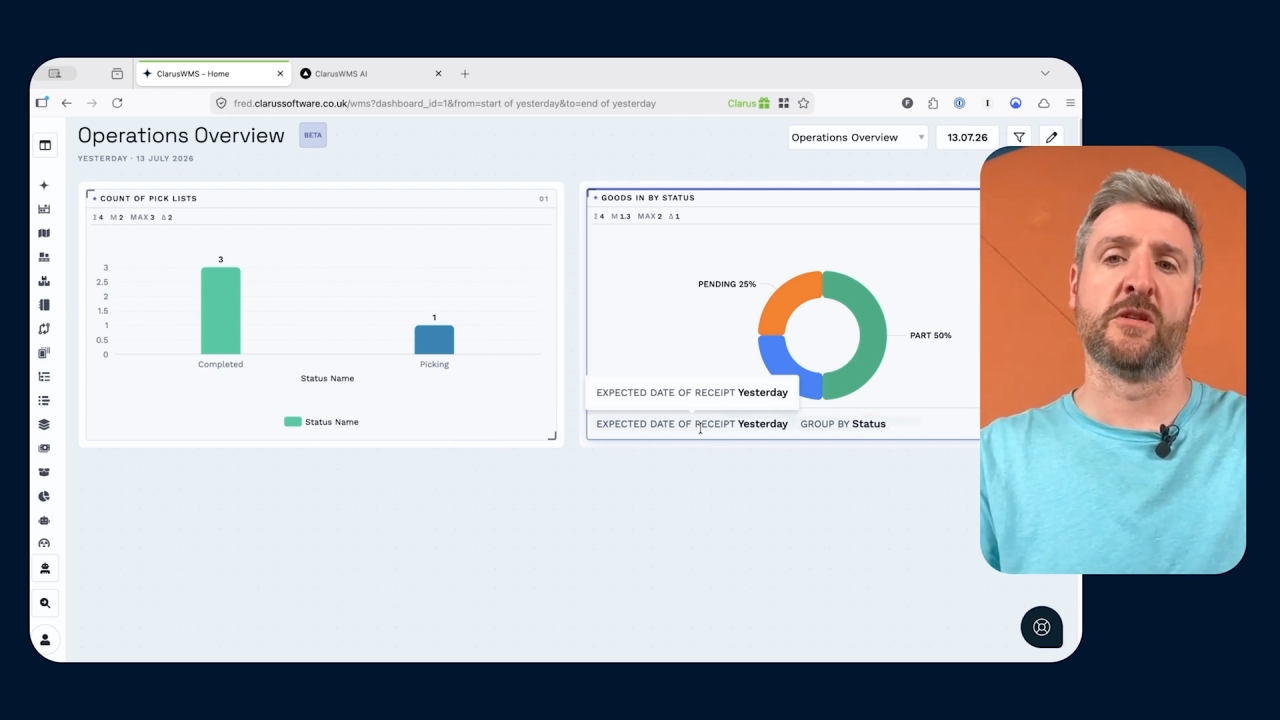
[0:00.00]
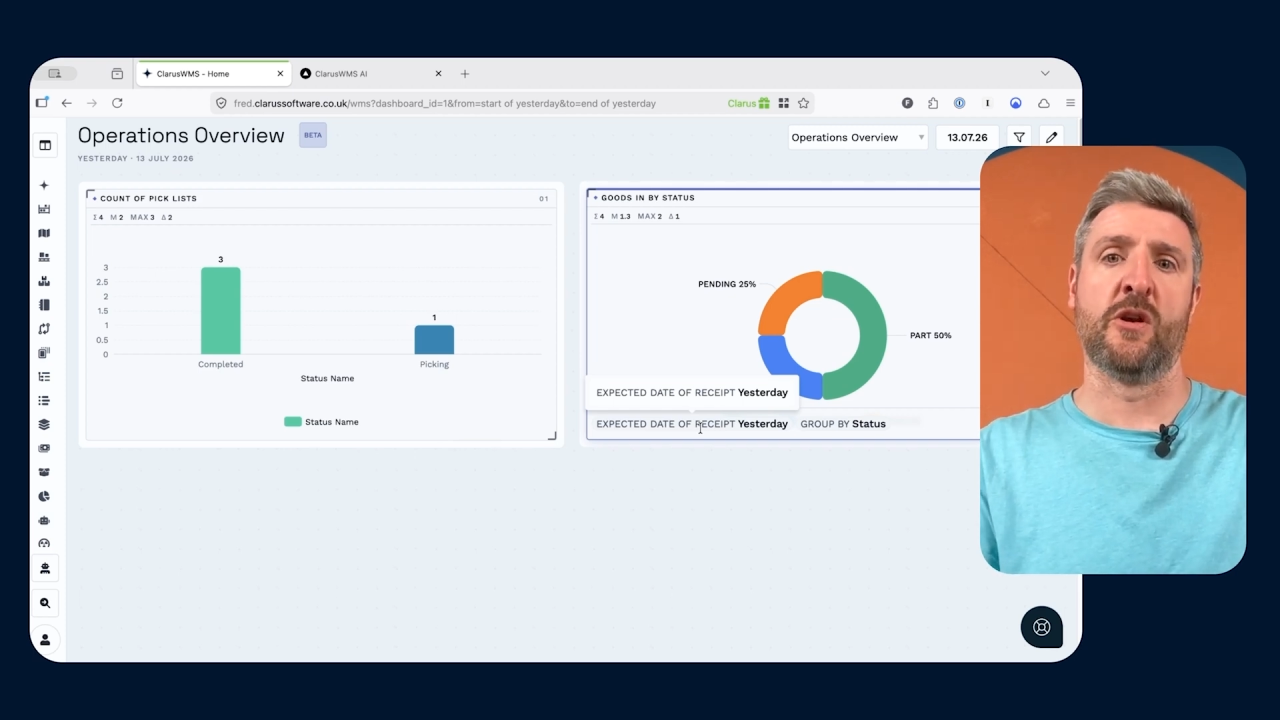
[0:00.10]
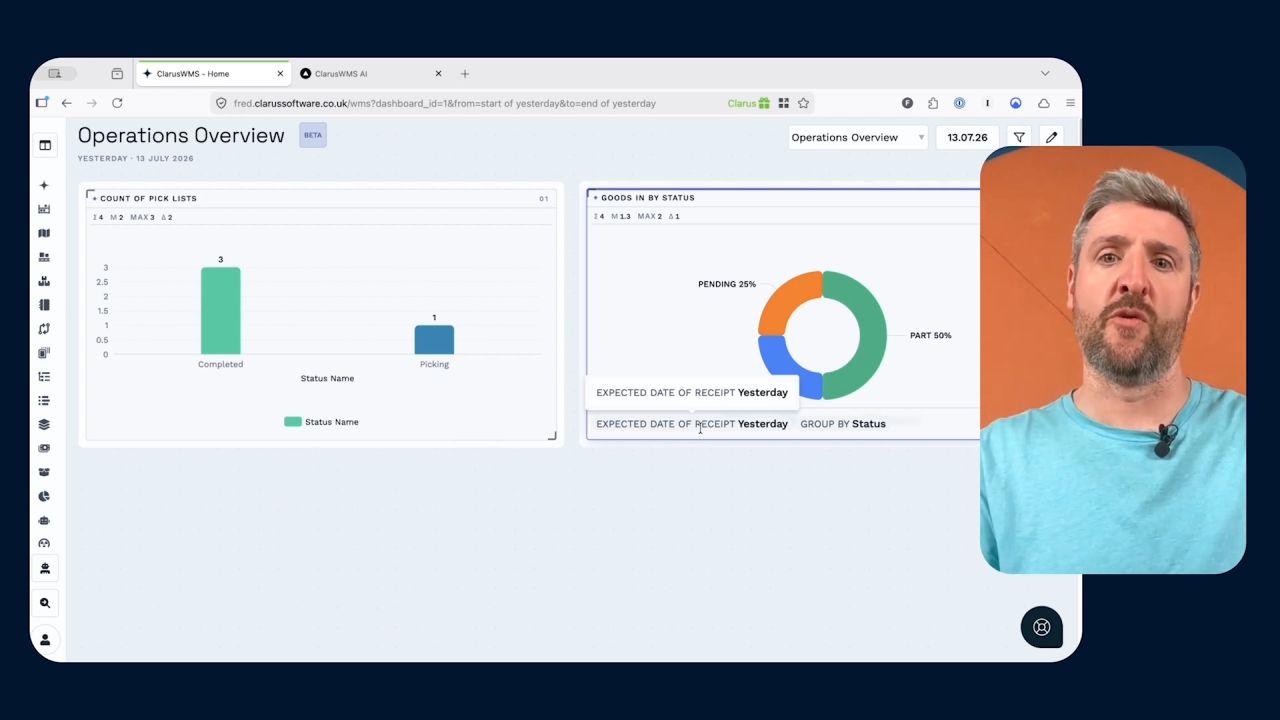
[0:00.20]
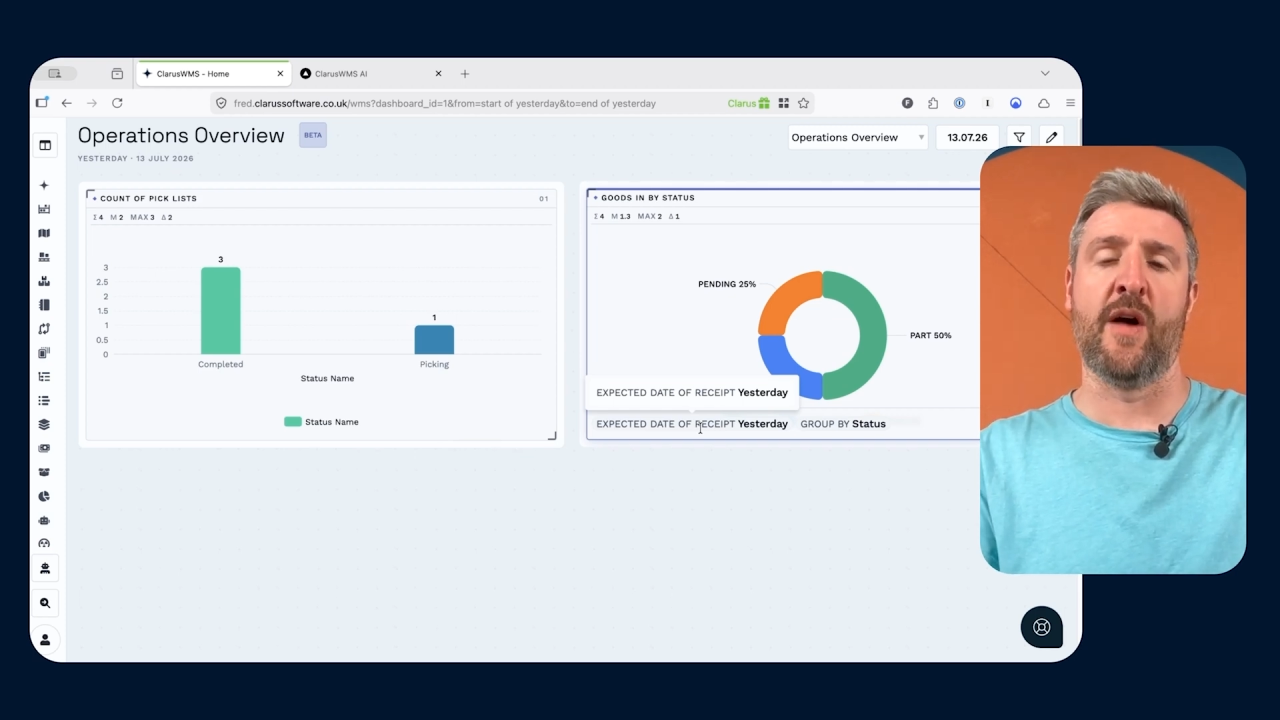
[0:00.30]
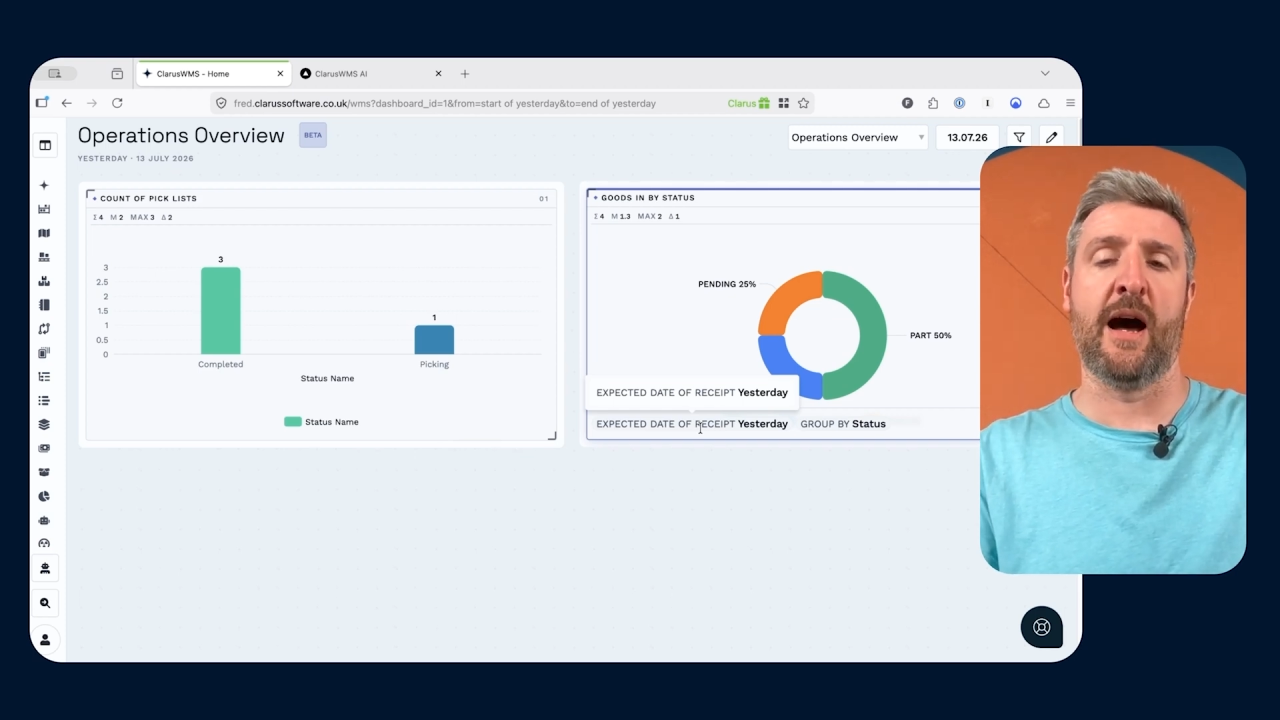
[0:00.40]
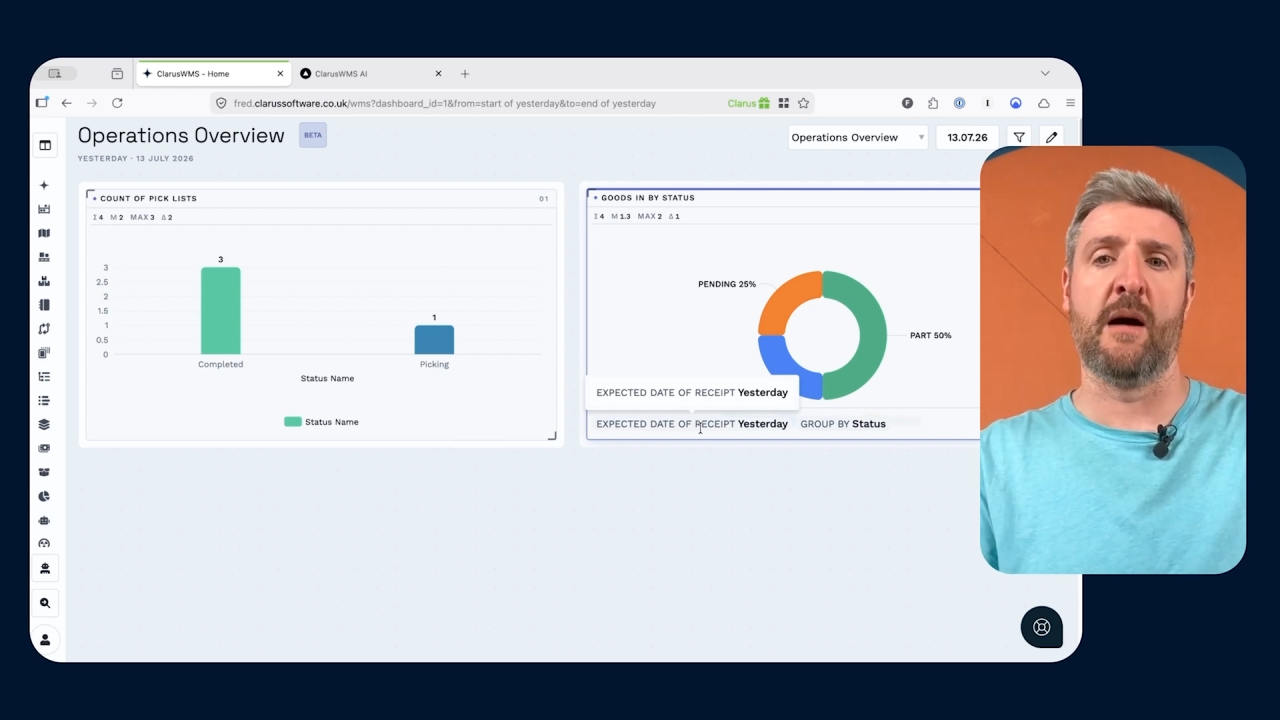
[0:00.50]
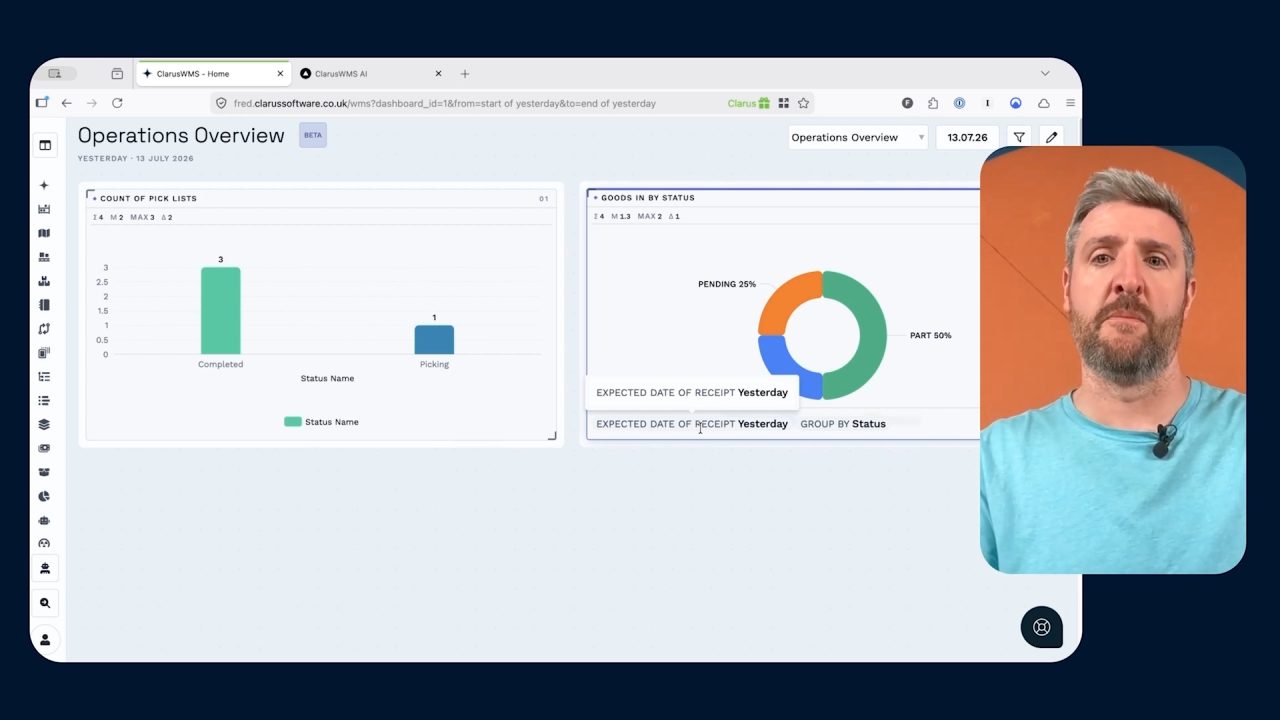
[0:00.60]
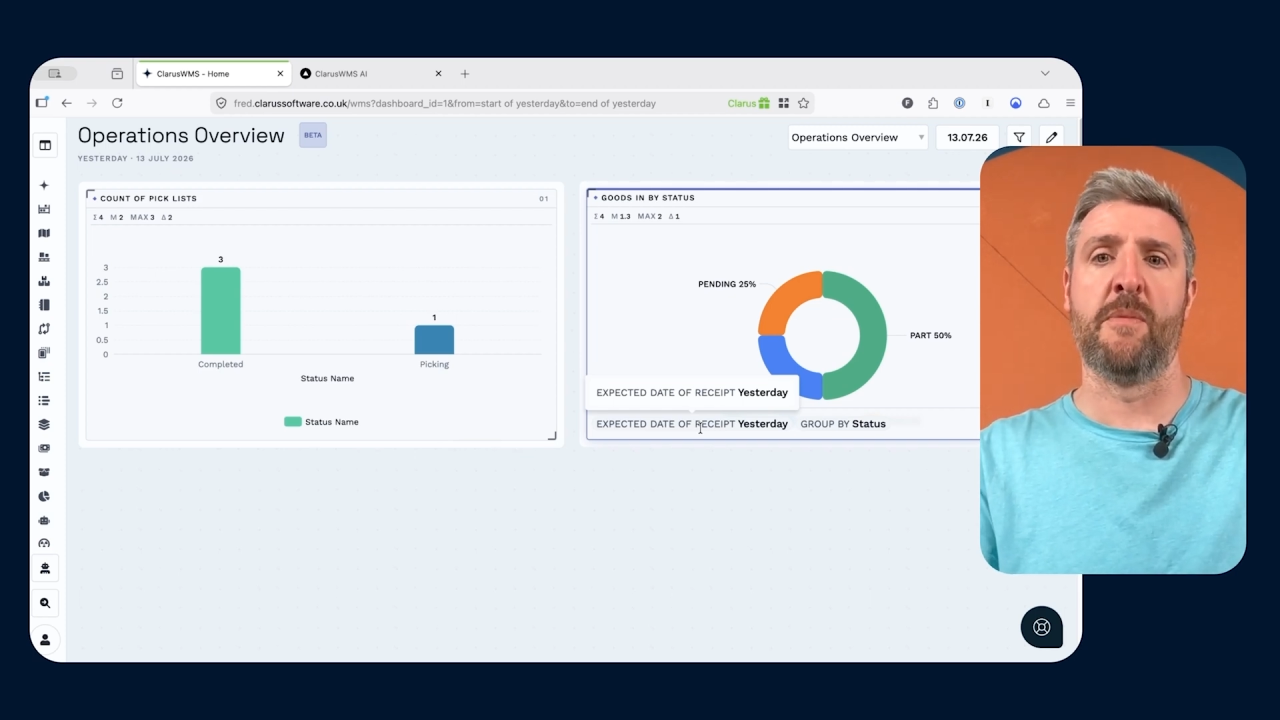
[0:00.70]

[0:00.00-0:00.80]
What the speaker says: to do that